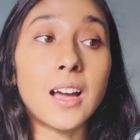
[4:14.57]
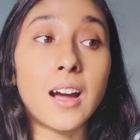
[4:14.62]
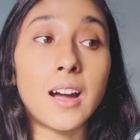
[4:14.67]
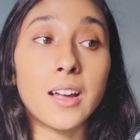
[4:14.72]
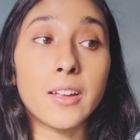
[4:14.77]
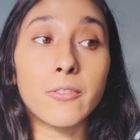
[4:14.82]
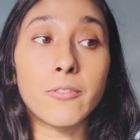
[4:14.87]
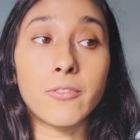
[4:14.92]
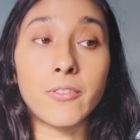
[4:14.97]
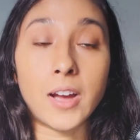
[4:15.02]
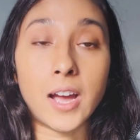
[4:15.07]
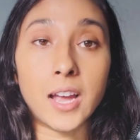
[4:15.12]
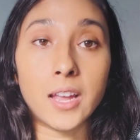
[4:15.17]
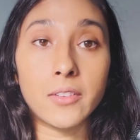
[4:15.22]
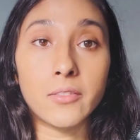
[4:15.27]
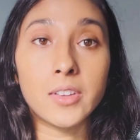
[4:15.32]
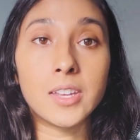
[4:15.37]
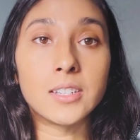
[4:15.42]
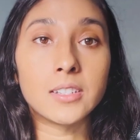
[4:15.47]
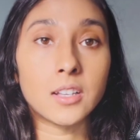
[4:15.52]

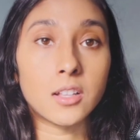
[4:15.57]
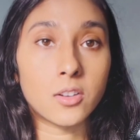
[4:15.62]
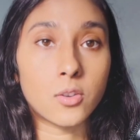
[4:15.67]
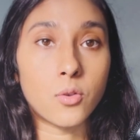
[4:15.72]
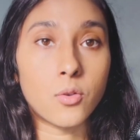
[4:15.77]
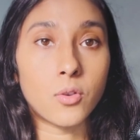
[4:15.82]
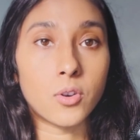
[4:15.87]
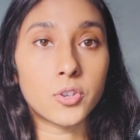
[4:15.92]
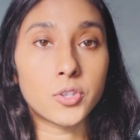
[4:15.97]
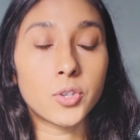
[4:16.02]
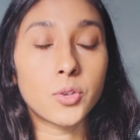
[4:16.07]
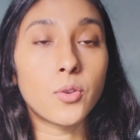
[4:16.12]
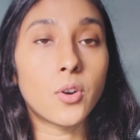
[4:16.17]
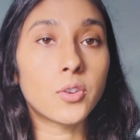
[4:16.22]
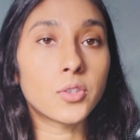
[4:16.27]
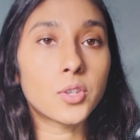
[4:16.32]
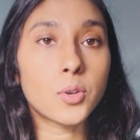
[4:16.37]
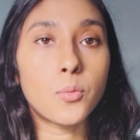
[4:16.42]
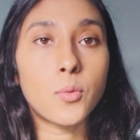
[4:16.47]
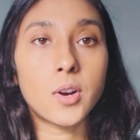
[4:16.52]
i5 Intel core. So you
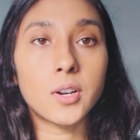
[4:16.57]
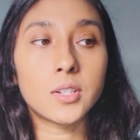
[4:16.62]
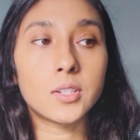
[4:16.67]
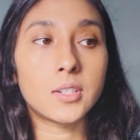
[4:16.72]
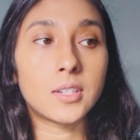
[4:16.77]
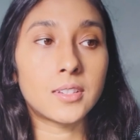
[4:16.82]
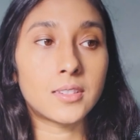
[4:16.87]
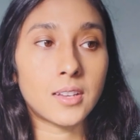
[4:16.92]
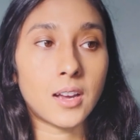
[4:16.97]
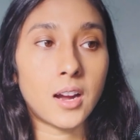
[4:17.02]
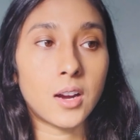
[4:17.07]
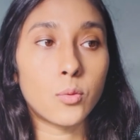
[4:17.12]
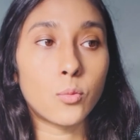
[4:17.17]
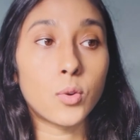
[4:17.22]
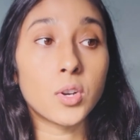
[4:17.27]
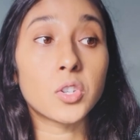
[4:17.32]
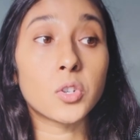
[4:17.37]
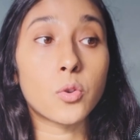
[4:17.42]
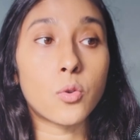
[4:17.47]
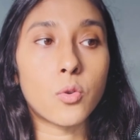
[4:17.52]
also want to decide
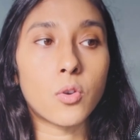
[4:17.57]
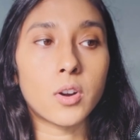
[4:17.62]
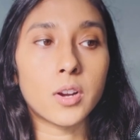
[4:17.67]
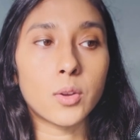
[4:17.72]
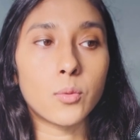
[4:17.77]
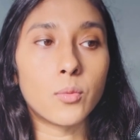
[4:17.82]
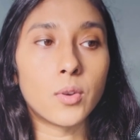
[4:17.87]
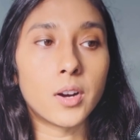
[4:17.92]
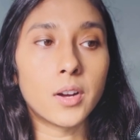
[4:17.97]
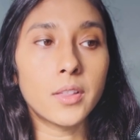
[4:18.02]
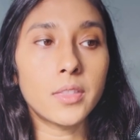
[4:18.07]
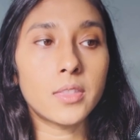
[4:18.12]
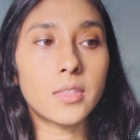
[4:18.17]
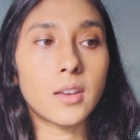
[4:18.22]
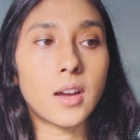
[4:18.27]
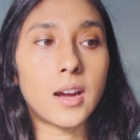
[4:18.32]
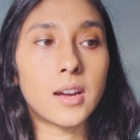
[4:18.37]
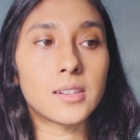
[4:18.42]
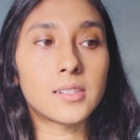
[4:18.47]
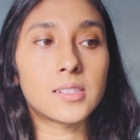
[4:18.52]
which core you want.
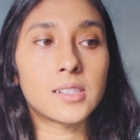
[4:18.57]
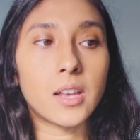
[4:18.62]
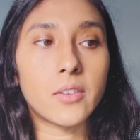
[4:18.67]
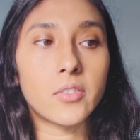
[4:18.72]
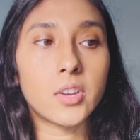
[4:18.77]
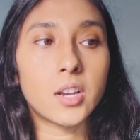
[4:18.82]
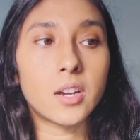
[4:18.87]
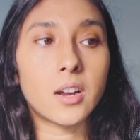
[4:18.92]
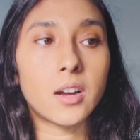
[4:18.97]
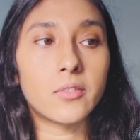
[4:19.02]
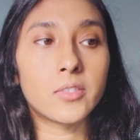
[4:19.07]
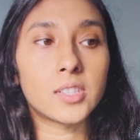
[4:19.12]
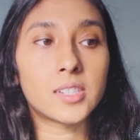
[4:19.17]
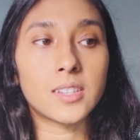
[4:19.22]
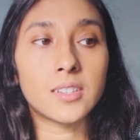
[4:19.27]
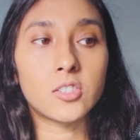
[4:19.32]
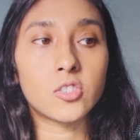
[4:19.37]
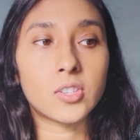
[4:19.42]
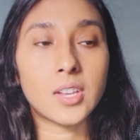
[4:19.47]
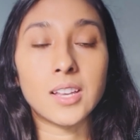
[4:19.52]
The i7
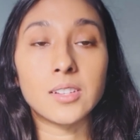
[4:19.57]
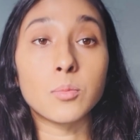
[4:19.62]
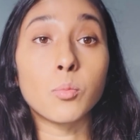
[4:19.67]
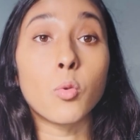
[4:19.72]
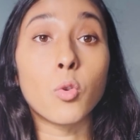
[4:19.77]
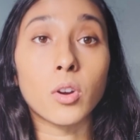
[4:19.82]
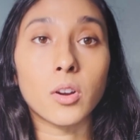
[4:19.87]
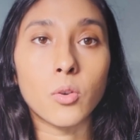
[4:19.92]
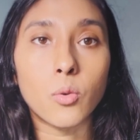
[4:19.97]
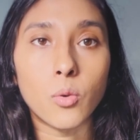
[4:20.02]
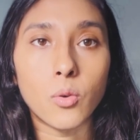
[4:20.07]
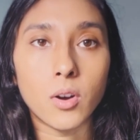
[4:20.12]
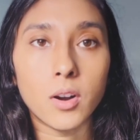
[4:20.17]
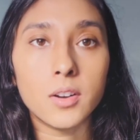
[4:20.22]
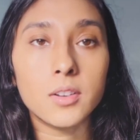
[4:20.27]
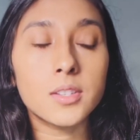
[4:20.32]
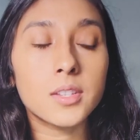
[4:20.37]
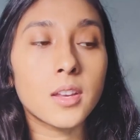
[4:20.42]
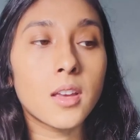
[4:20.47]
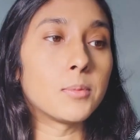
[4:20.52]
obviously just has more
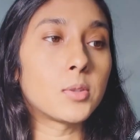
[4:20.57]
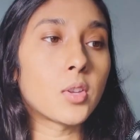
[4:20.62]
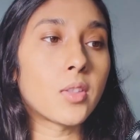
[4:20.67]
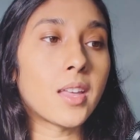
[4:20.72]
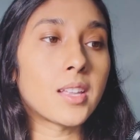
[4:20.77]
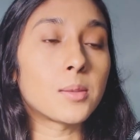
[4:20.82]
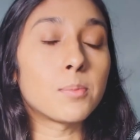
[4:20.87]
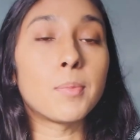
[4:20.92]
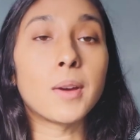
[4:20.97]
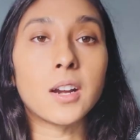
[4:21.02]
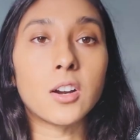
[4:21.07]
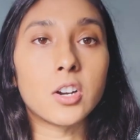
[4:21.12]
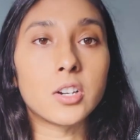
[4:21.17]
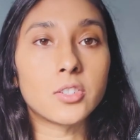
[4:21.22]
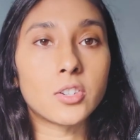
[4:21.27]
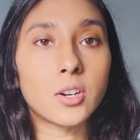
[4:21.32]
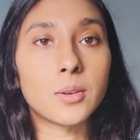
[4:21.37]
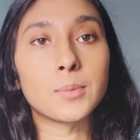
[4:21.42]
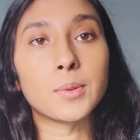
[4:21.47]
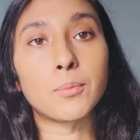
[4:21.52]
cores, so that's better
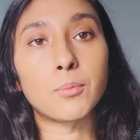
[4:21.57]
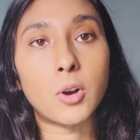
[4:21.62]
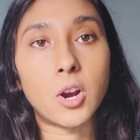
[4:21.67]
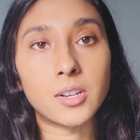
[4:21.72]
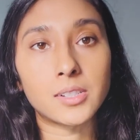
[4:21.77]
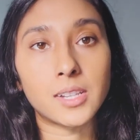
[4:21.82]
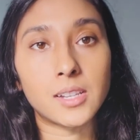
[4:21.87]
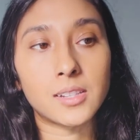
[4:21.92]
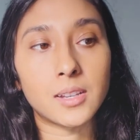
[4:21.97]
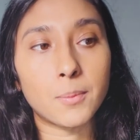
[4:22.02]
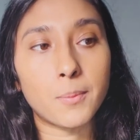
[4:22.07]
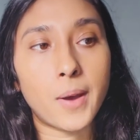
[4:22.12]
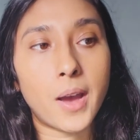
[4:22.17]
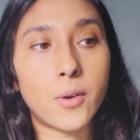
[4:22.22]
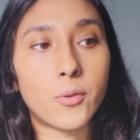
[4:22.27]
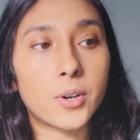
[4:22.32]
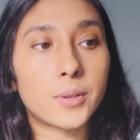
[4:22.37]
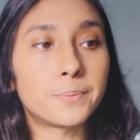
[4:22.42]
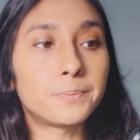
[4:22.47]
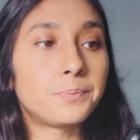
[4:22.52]
in terms of processing
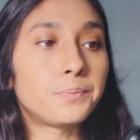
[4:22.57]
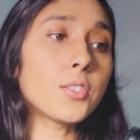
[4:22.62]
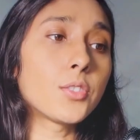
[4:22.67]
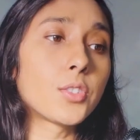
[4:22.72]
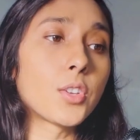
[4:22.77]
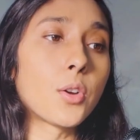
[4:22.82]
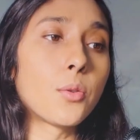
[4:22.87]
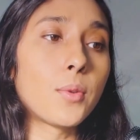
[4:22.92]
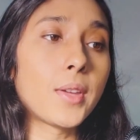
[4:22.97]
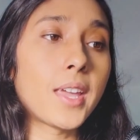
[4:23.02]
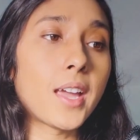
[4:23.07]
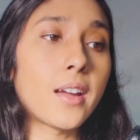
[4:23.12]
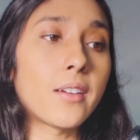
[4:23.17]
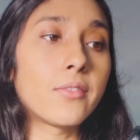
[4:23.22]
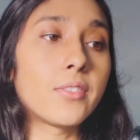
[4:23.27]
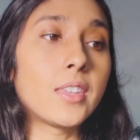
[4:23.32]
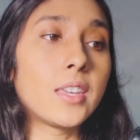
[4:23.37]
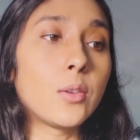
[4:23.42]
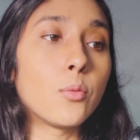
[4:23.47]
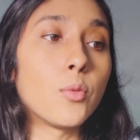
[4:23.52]
power. So we
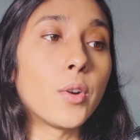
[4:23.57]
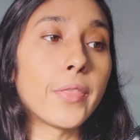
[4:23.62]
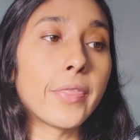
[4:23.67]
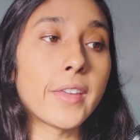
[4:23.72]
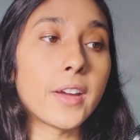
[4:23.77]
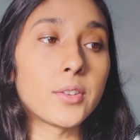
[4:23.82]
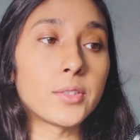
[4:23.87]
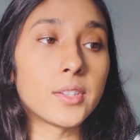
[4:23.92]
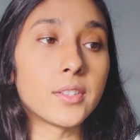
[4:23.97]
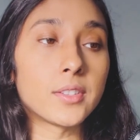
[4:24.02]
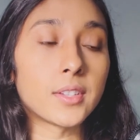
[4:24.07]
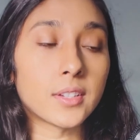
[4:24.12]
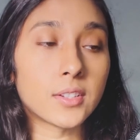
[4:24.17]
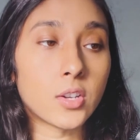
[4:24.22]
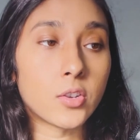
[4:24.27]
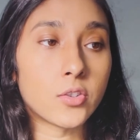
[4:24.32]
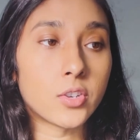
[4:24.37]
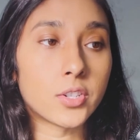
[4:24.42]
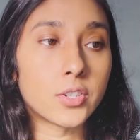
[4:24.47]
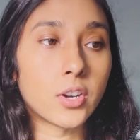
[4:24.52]
have the
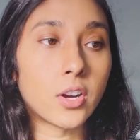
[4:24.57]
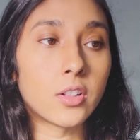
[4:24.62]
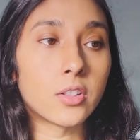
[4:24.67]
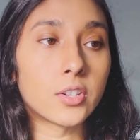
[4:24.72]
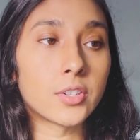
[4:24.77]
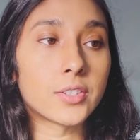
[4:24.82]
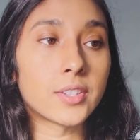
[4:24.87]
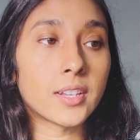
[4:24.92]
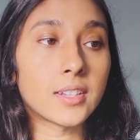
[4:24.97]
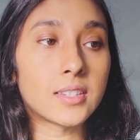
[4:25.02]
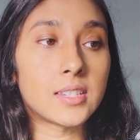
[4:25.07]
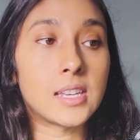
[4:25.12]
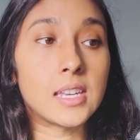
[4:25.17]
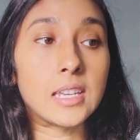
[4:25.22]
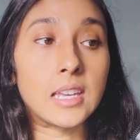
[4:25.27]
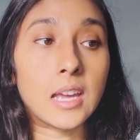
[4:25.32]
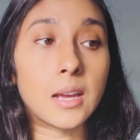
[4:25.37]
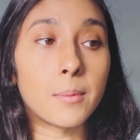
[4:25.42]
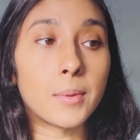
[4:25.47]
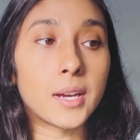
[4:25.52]
$1,600
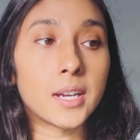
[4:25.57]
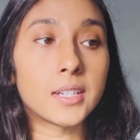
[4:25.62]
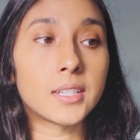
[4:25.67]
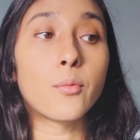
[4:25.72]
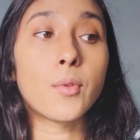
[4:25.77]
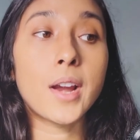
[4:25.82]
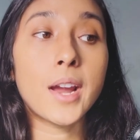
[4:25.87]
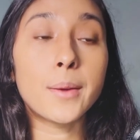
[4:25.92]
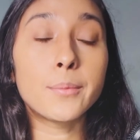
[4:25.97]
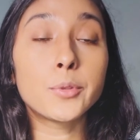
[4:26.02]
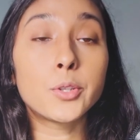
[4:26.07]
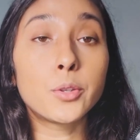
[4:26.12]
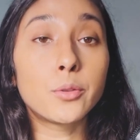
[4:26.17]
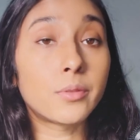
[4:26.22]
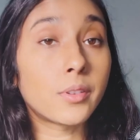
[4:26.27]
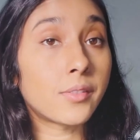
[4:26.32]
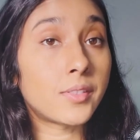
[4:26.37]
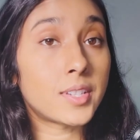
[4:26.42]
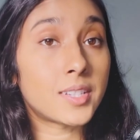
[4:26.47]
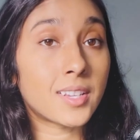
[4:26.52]
16 GB RAM,
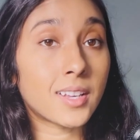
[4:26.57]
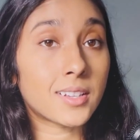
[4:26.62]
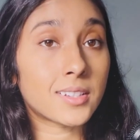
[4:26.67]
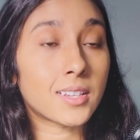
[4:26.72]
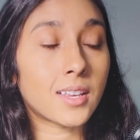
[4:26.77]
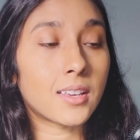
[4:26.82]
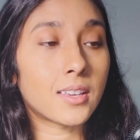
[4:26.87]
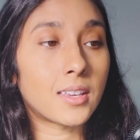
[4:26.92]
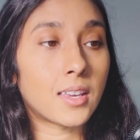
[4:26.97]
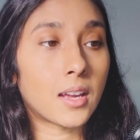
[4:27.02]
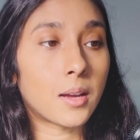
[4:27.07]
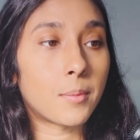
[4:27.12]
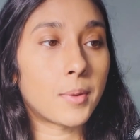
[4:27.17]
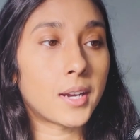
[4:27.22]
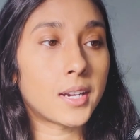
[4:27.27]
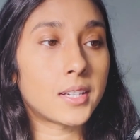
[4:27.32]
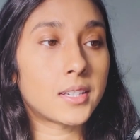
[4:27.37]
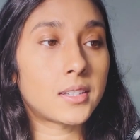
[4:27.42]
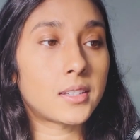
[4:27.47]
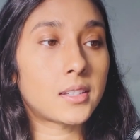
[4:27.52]
256 GB